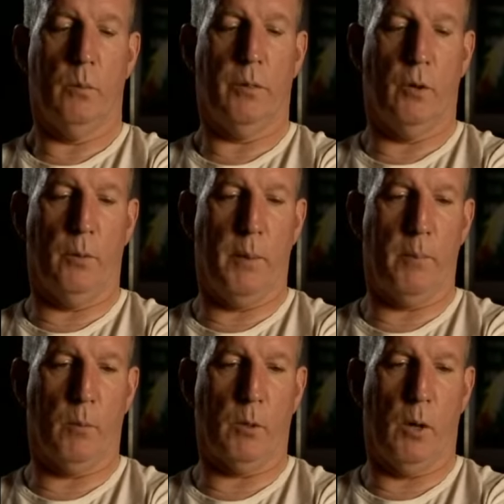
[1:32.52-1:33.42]
We thought
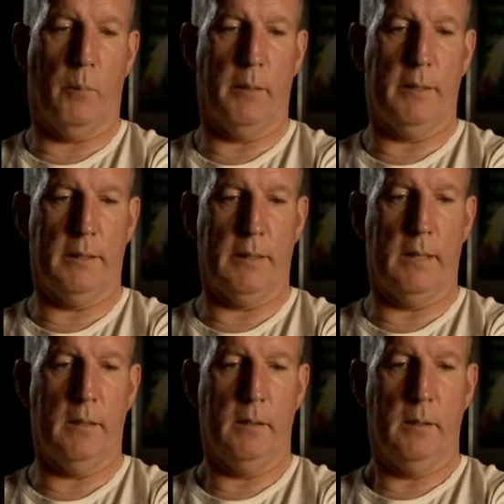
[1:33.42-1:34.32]
people were coming, and they
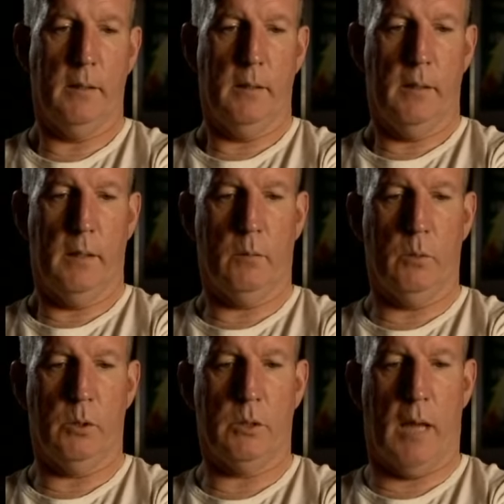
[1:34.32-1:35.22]
did. It
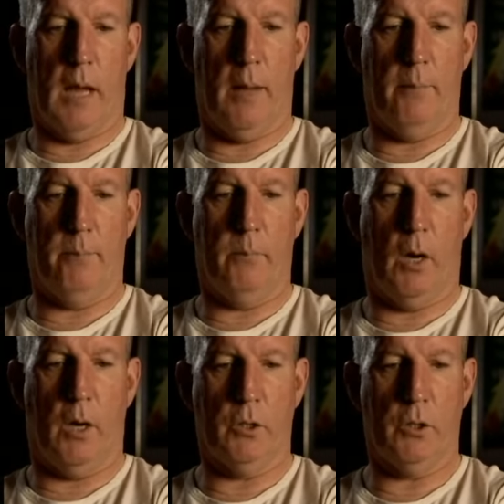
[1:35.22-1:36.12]
was um,
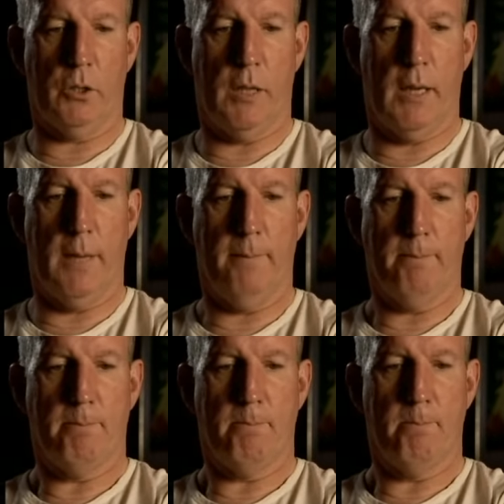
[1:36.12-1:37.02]
R U C,
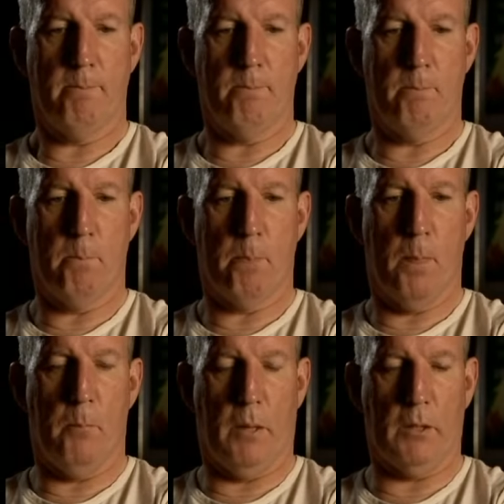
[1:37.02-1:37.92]

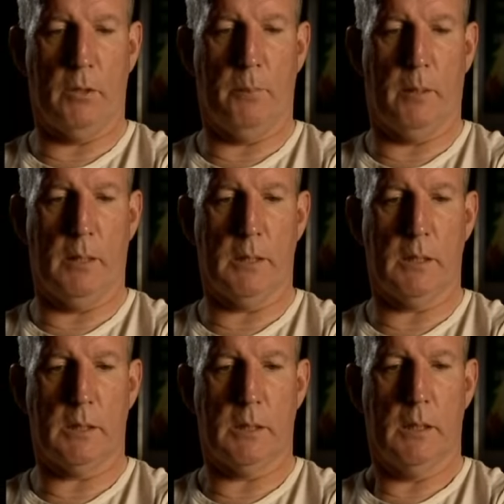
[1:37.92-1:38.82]
military
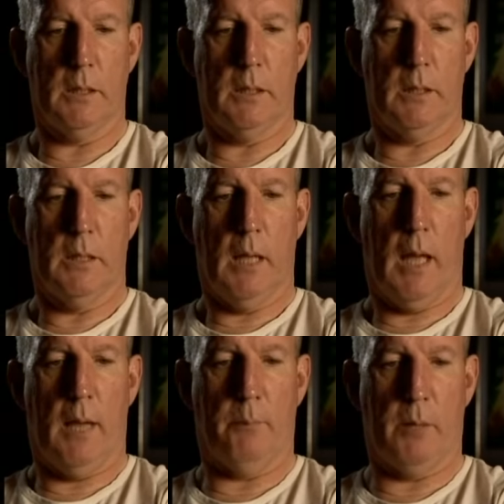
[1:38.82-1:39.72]
police,
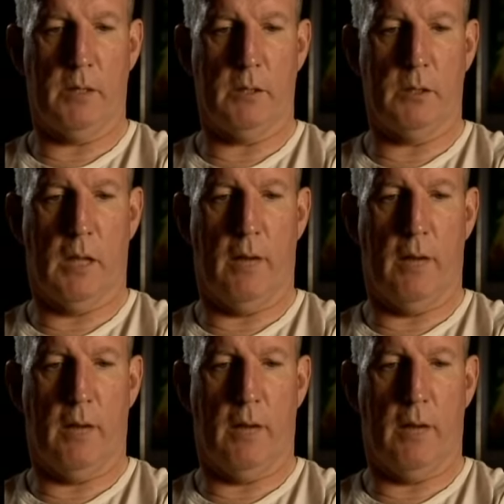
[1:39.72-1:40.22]
and prison